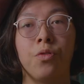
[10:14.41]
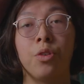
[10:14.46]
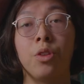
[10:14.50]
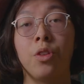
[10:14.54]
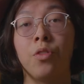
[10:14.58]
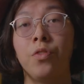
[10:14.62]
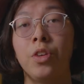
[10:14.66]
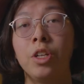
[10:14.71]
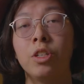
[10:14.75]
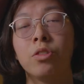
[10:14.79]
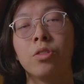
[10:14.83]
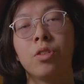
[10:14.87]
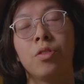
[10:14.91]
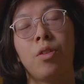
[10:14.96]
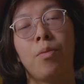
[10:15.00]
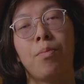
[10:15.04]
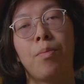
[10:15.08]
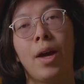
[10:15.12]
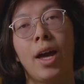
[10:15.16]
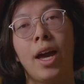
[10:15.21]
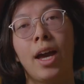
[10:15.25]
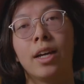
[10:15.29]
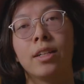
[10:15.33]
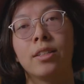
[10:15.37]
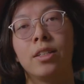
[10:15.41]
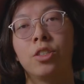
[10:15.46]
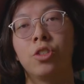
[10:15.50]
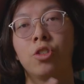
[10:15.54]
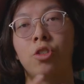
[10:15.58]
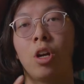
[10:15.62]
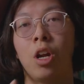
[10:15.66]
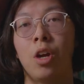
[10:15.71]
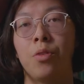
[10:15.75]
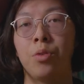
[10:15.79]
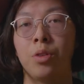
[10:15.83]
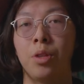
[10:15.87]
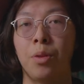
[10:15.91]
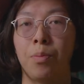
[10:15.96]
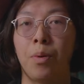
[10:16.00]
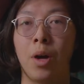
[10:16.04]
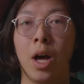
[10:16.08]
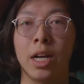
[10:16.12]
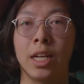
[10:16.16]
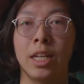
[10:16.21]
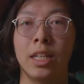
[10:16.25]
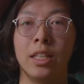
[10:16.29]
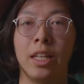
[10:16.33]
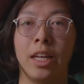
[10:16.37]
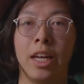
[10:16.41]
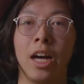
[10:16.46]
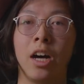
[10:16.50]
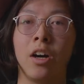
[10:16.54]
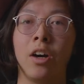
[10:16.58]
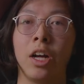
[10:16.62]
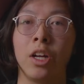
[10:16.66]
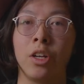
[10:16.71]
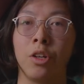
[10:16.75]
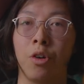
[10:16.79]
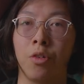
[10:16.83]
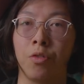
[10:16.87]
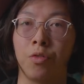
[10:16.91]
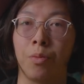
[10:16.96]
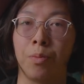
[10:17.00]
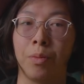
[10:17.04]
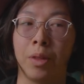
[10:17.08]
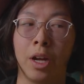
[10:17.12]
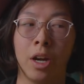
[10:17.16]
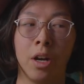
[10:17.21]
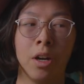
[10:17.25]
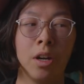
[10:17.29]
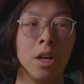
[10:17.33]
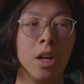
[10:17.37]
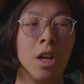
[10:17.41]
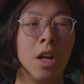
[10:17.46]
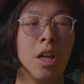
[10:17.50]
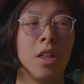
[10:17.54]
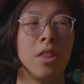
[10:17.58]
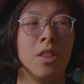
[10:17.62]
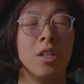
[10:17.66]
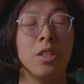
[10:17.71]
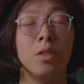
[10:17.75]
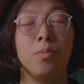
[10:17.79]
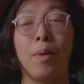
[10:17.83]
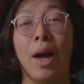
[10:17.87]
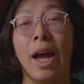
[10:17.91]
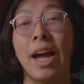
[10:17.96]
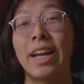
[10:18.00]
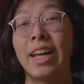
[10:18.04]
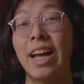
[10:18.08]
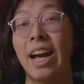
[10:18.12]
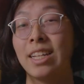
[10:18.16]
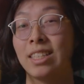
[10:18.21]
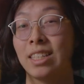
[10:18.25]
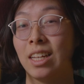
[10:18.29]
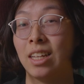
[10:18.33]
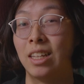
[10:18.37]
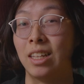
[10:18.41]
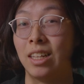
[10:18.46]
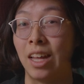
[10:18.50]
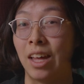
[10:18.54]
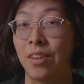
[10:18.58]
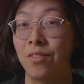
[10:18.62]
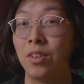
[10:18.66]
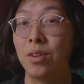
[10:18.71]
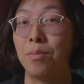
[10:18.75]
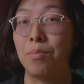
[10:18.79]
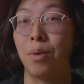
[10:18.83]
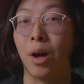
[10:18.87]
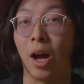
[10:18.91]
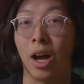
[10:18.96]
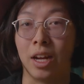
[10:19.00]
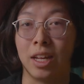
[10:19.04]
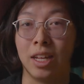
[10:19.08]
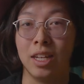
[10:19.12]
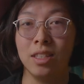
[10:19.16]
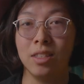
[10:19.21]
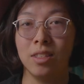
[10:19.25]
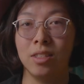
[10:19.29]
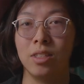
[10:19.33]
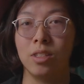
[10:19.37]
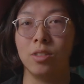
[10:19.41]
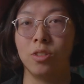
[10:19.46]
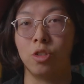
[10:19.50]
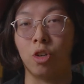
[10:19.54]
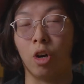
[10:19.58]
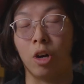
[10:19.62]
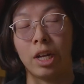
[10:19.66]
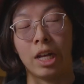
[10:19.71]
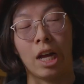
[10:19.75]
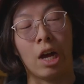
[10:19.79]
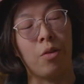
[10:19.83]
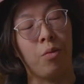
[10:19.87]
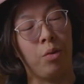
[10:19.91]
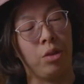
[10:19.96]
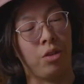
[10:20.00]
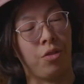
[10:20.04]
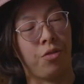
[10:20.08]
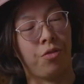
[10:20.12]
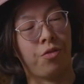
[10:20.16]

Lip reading: For the features of the bag, let's start off with the pocket layout and go from there. This bag has 11 pockets, starting out with the